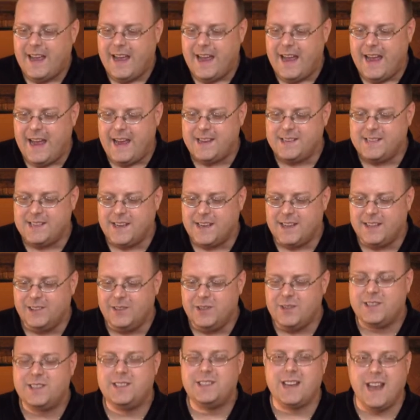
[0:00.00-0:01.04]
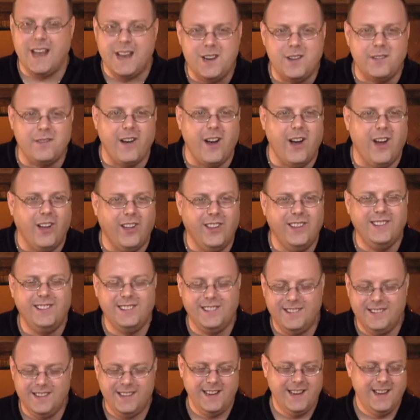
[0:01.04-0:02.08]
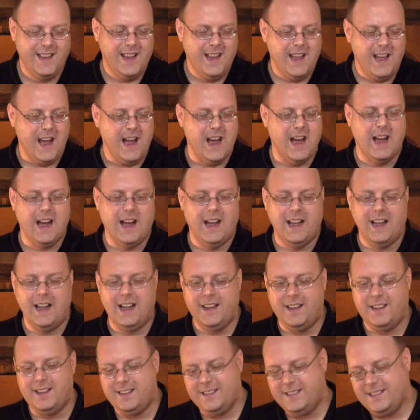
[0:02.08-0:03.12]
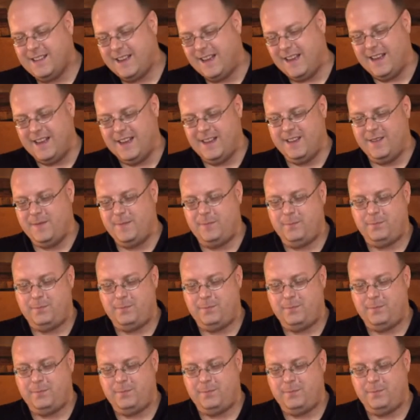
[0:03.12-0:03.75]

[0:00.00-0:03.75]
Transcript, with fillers: as uh, Lewis Sandoval uh, uh